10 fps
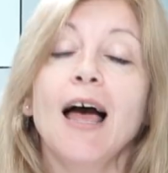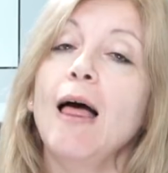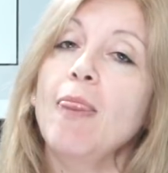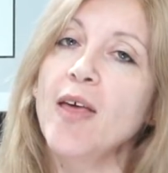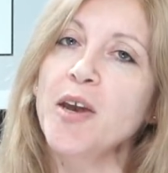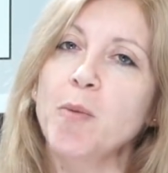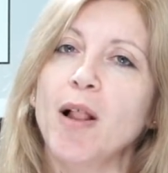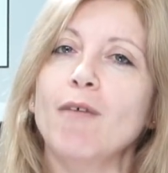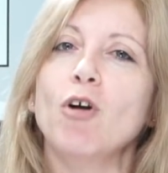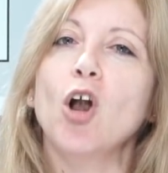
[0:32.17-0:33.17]
and then you will
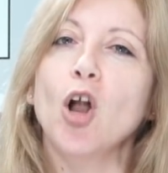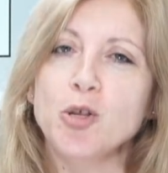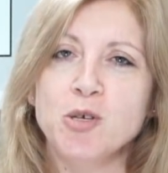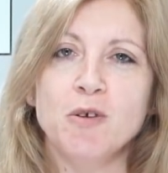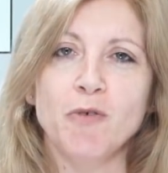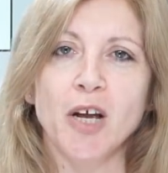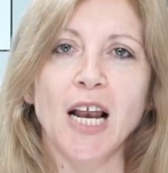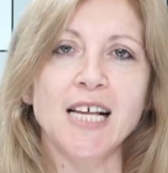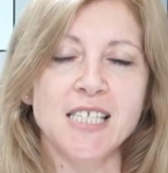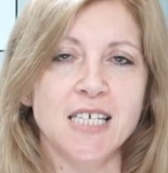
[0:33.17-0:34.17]
have lots of different
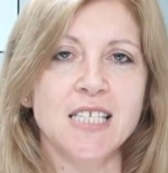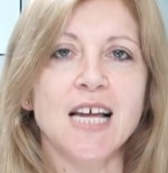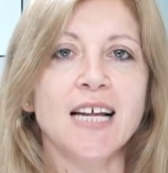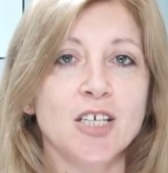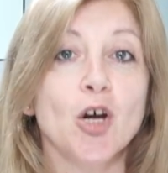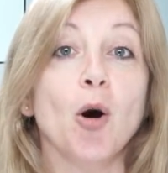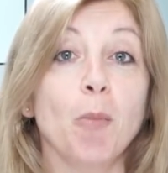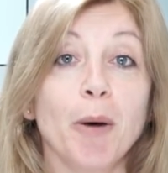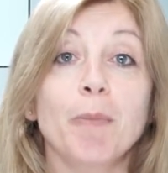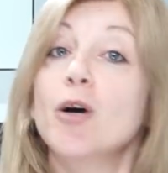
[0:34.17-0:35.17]
classes that come
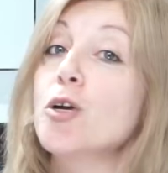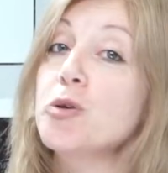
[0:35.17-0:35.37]
up.